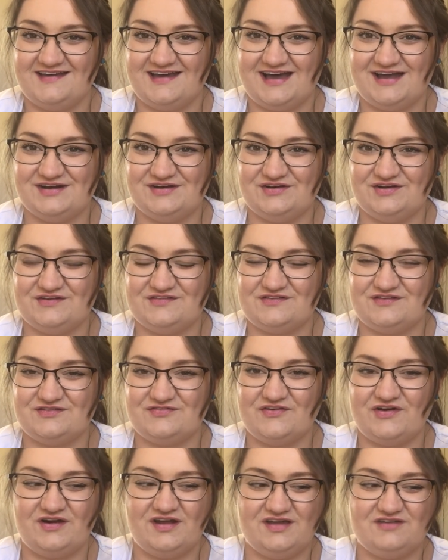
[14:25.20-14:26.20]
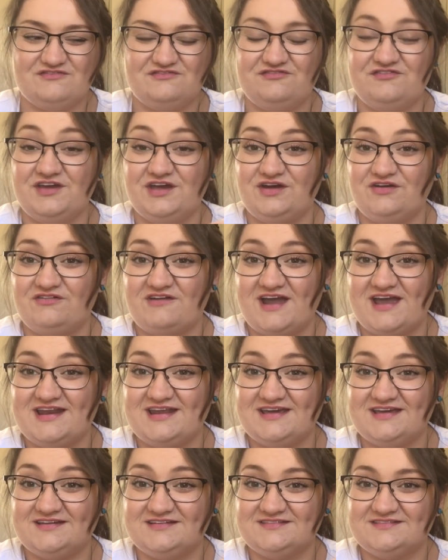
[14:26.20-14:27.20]
I don't know, it's just very
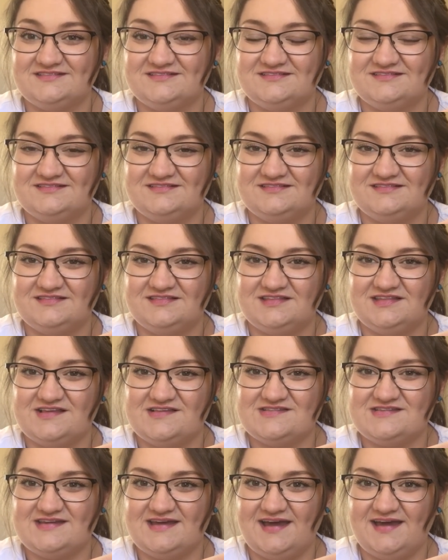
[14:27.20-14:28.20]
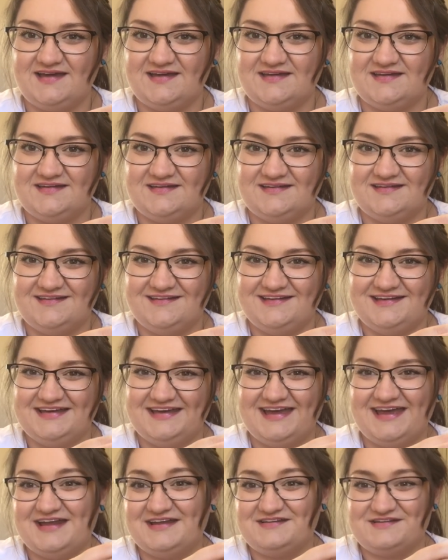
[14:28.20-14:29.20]
invigorating, this deck,
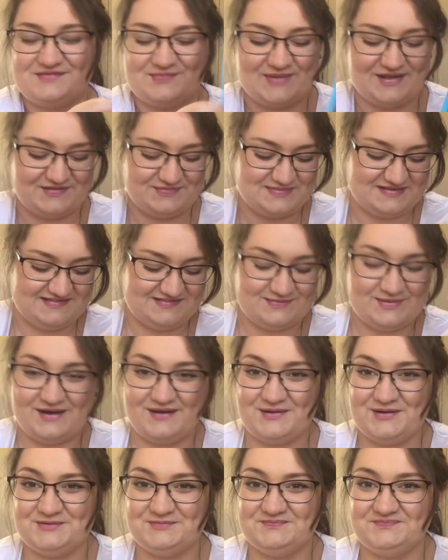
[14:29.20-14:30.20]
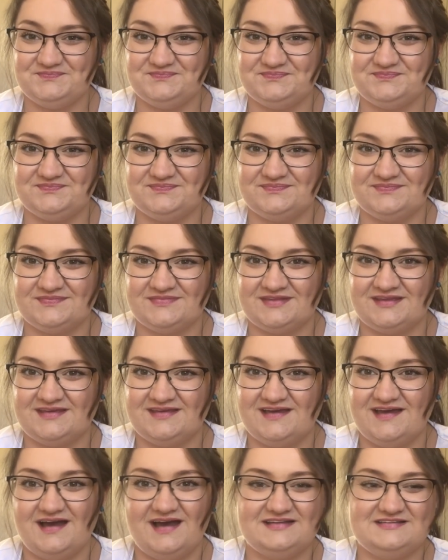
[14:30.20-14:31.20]
and it just makes me smile.
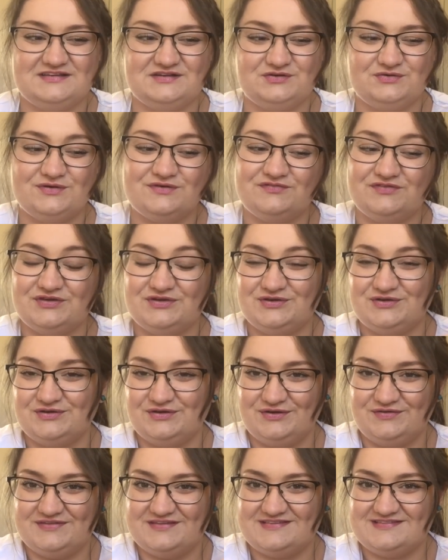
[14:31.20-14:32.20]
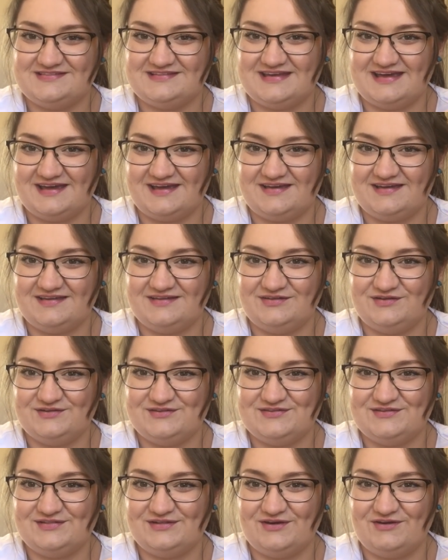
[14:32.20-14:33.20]
I did a review on this deck not
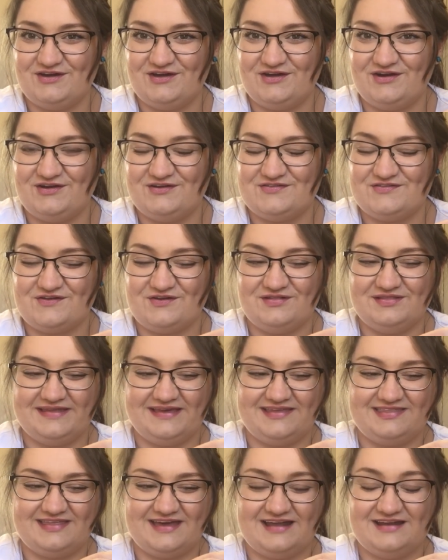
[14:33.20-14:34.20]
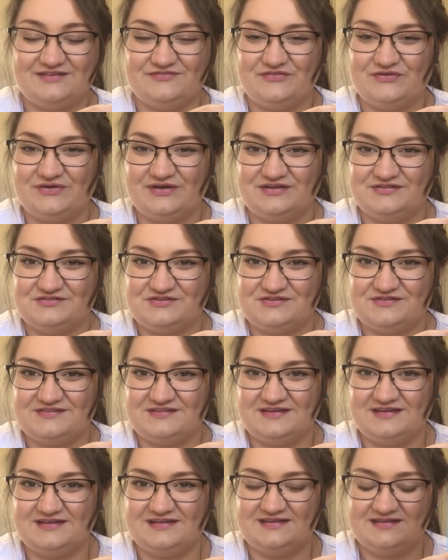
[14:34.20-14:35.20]
too long ago, so I'll link that if you're
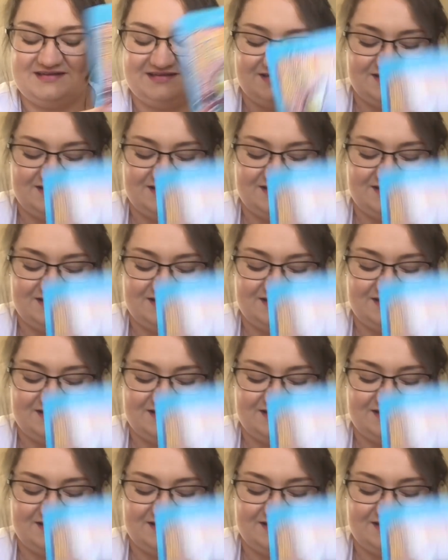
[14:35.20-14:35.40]
interested.